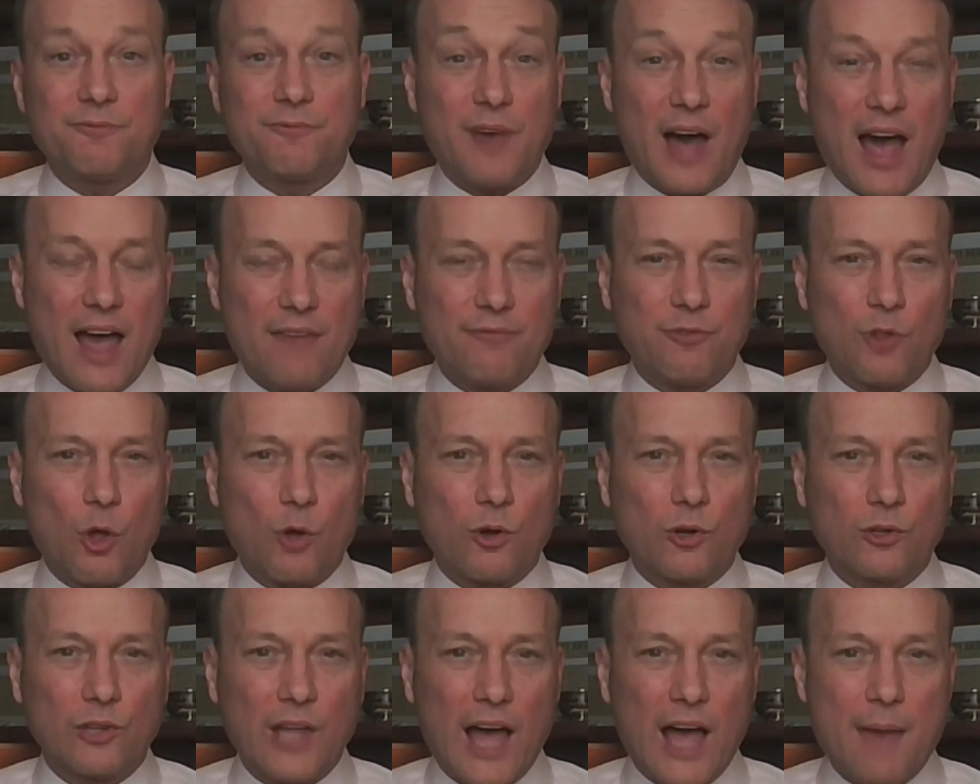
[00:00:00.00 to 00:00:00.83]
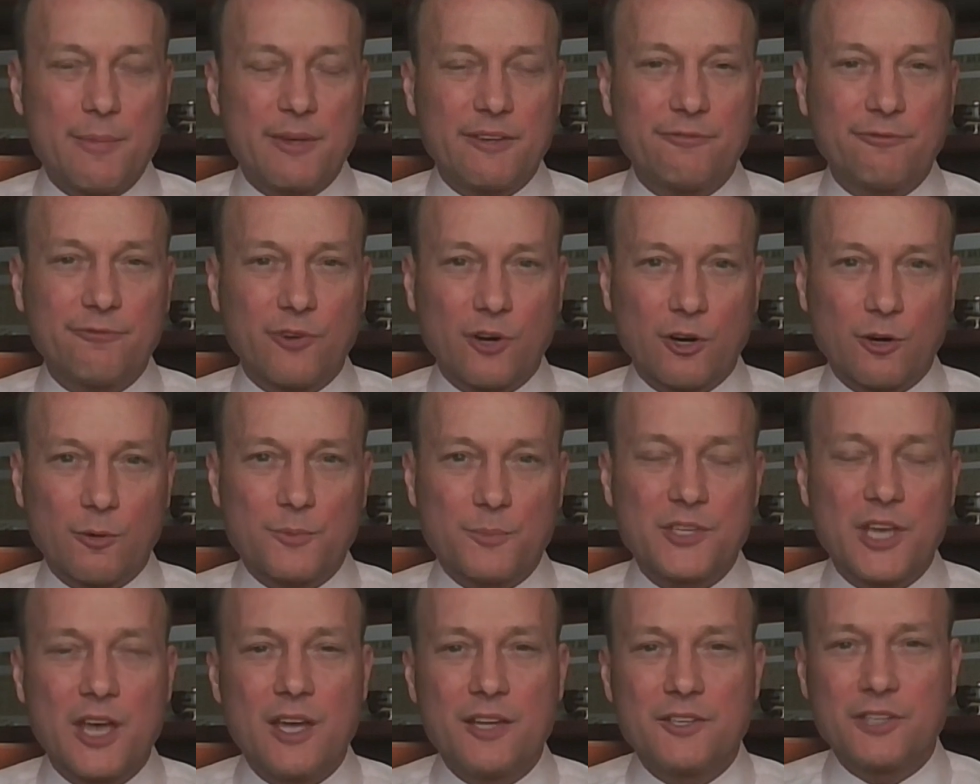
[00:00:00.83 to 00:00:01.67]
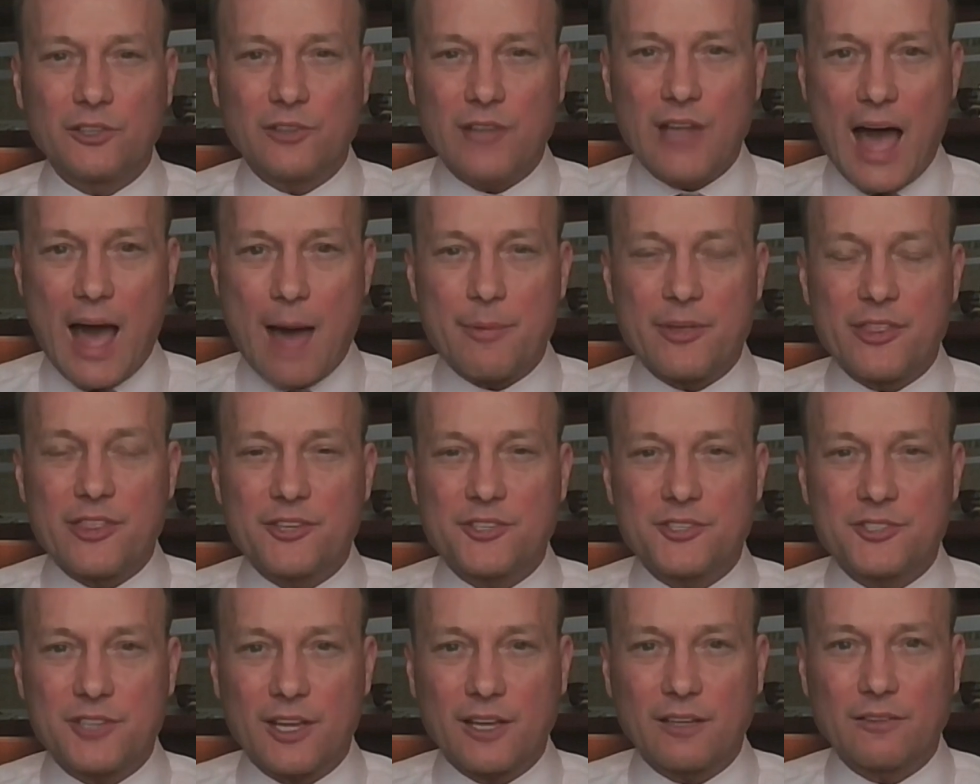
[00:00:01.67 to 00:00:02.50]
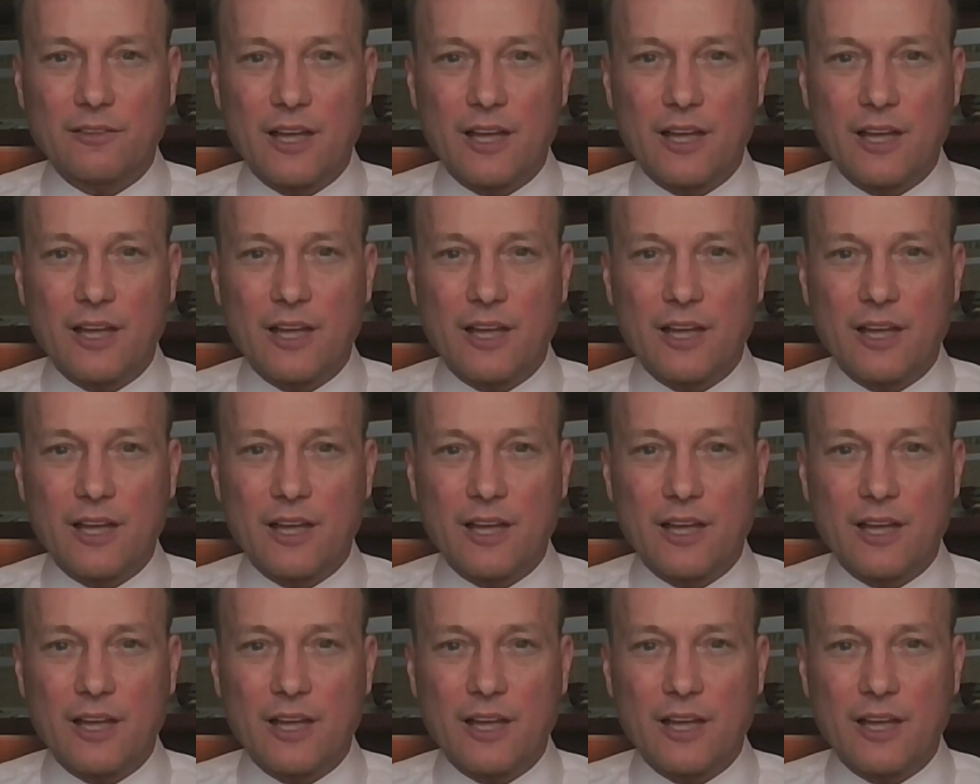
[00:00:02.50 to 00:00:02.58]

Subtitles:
five local lobby firms, to lobby the state